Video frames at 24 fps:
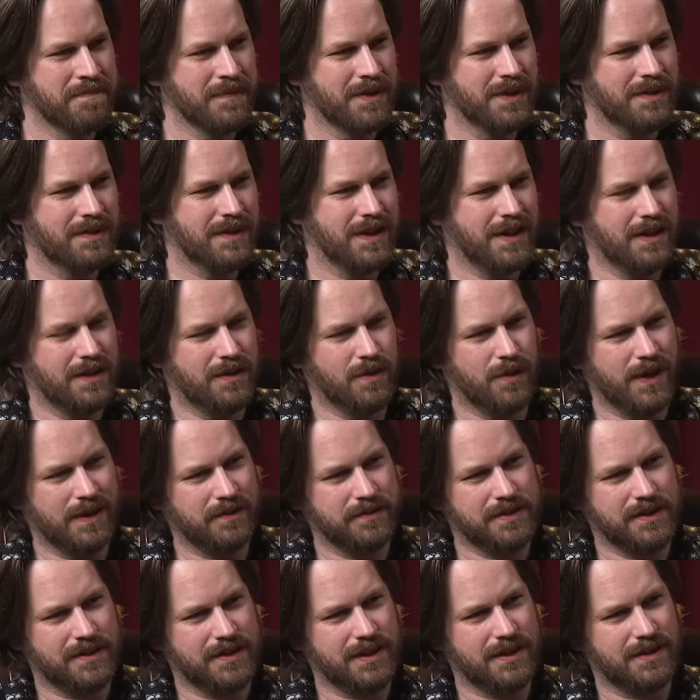they go out
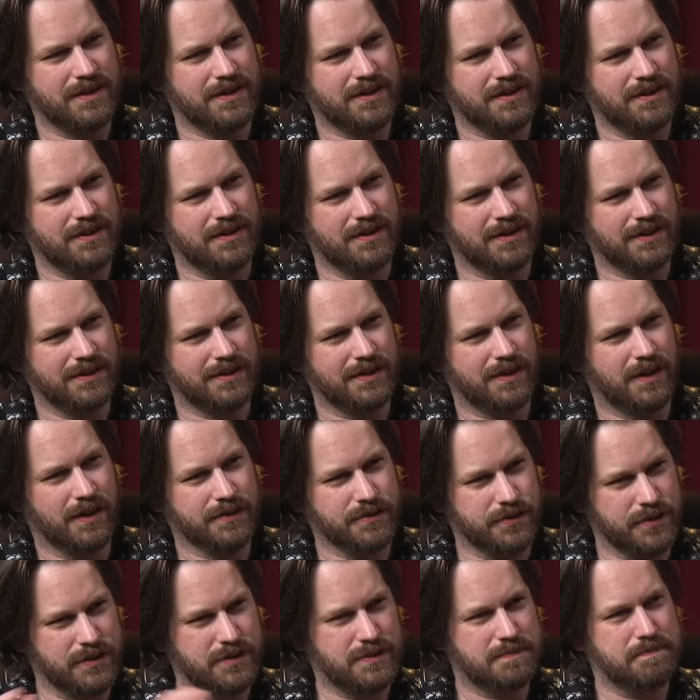into the, uh,
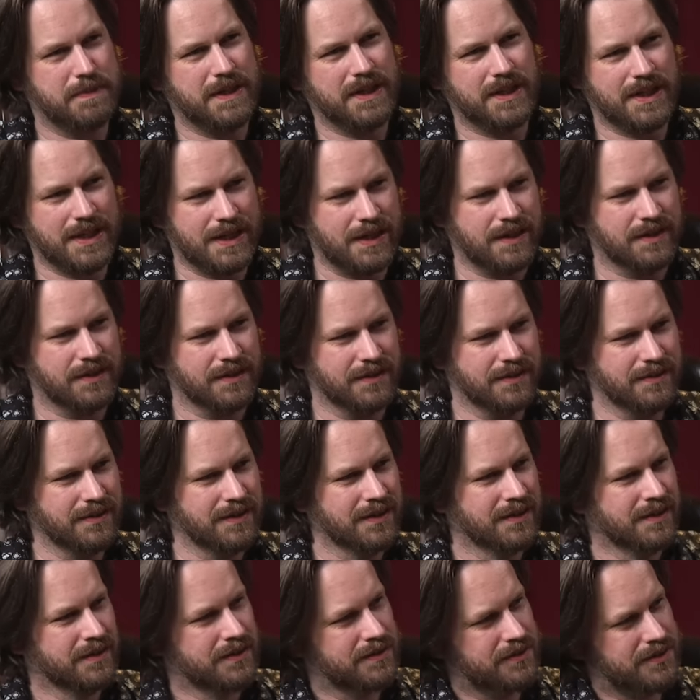Audrey's being eaten,
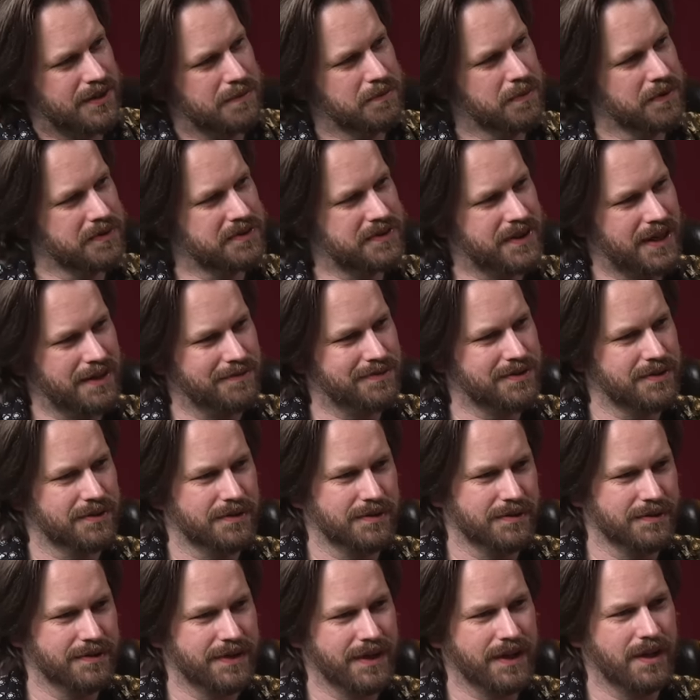Seymour saves
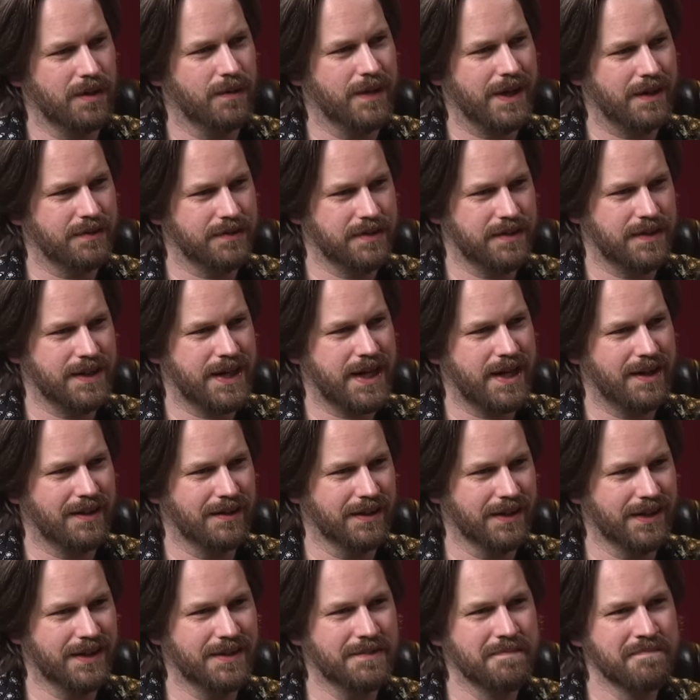her, they go out into the
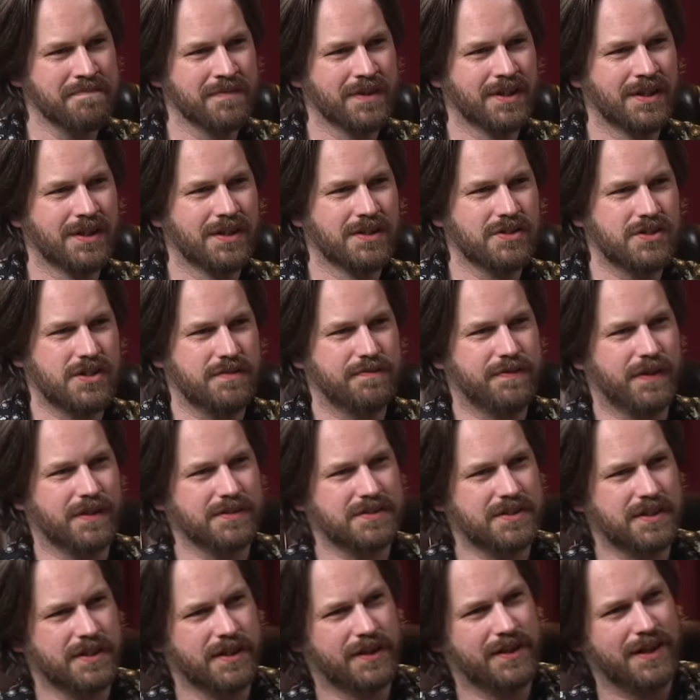alley. She
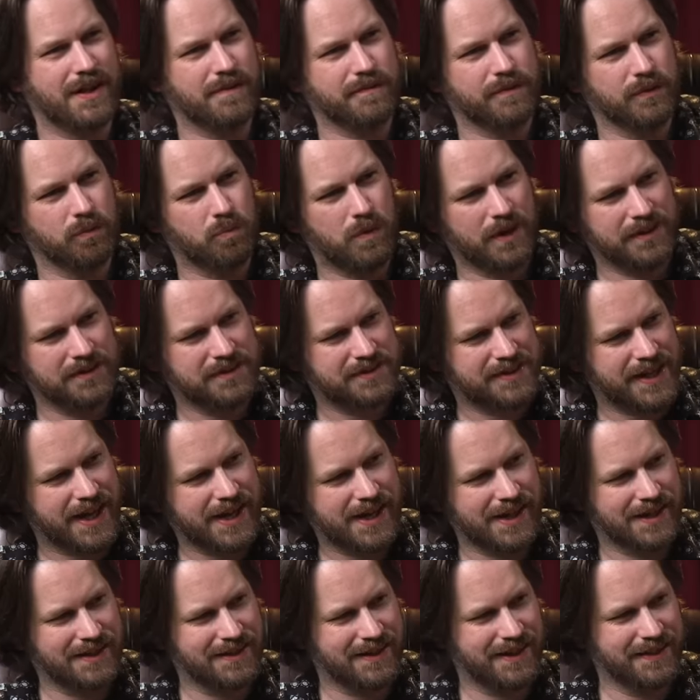falls to the ground for one
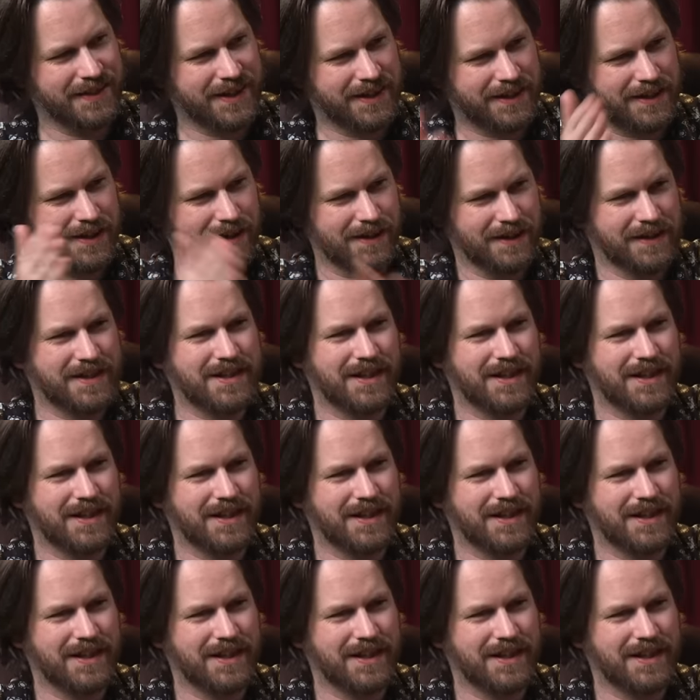second and then it hard